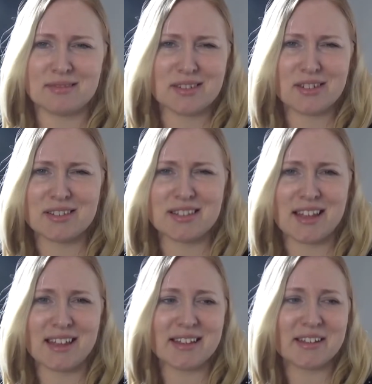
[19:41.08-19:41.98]
just
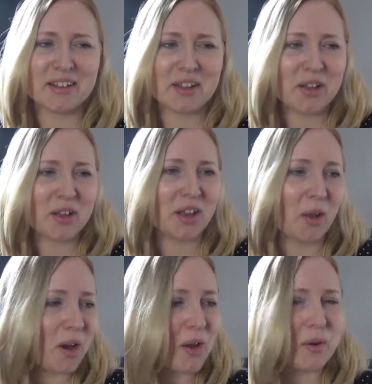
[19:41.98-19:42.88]
like, you
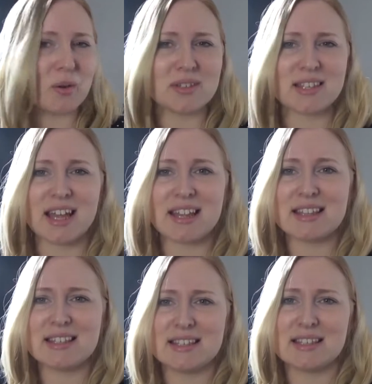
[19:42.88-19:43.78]
know, logos
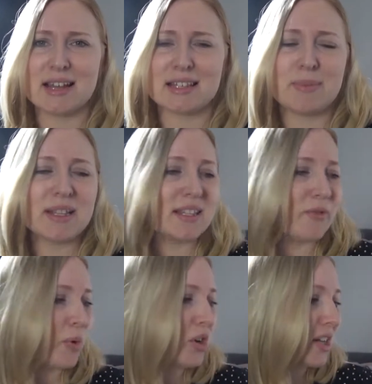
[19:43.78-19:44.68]
saying this is an
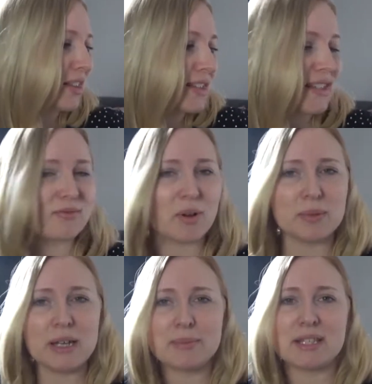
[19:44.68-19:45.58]
expensive product, this is
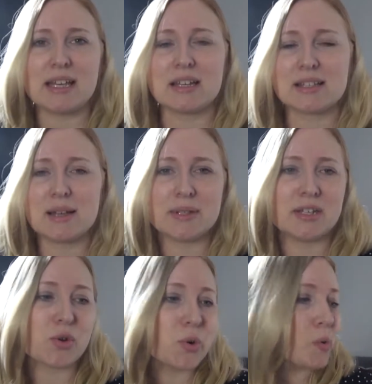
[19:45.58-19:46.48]
from Lipsy because
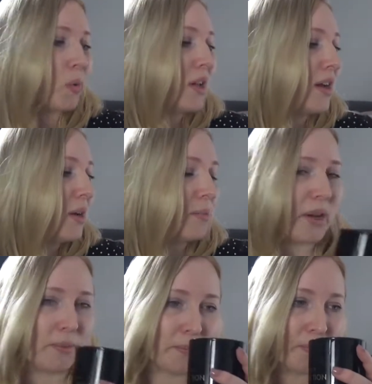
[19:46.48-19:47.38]
Lipsy's cool,
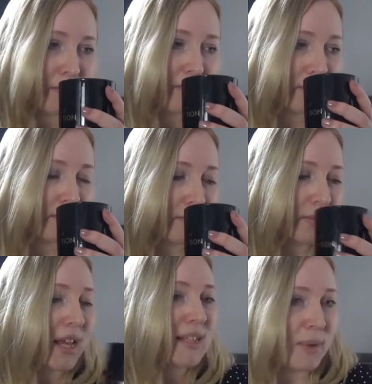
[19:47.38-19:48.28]
but
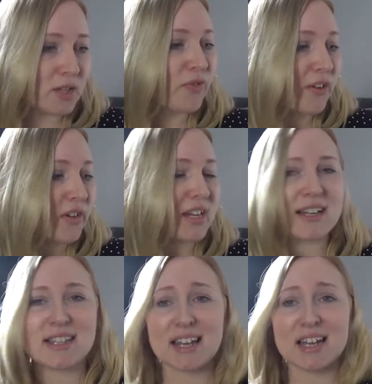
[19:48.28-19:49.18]
It smells very, very
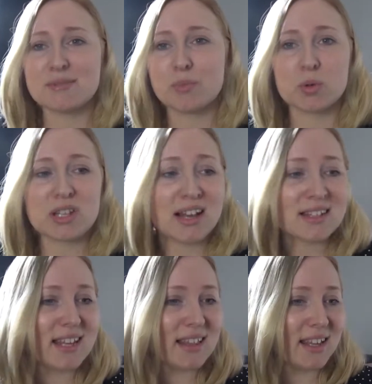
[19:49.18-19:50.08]
nice, and I bought it
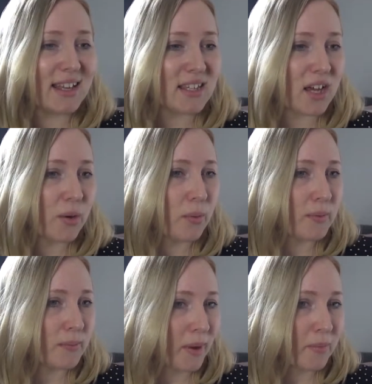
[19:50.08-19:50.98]
accidentally,
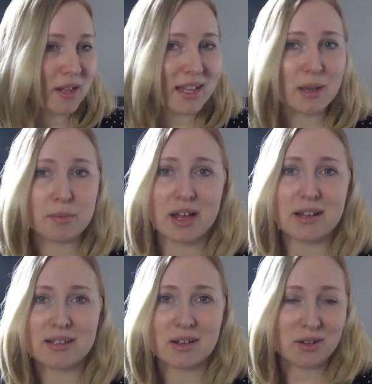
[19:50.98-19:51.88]
so I'll keep that
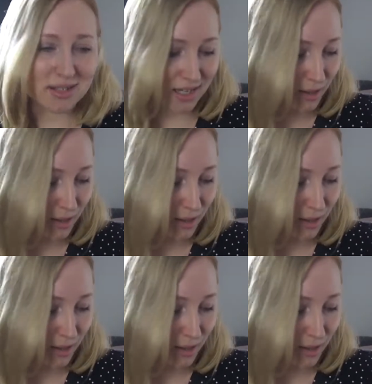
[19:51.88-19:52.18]
because I can't say no